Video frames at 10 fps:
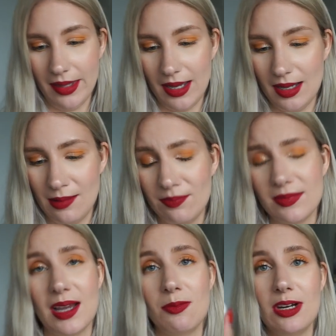
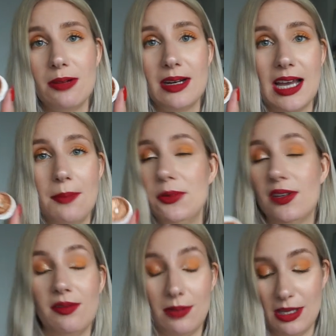I'm really happy
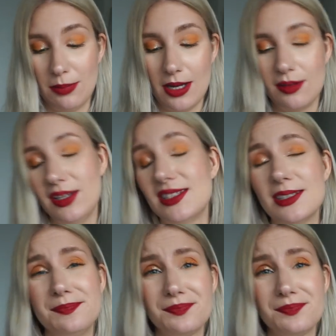to have hit pan on this.